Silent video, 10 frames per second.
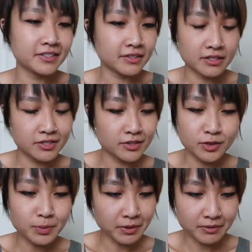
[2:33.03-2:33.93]
It's just, it's just
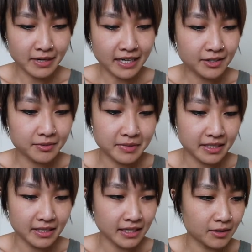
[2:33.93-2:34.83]
super random,
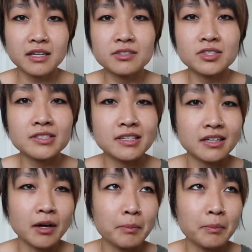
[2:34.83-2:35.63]
and like it's just a,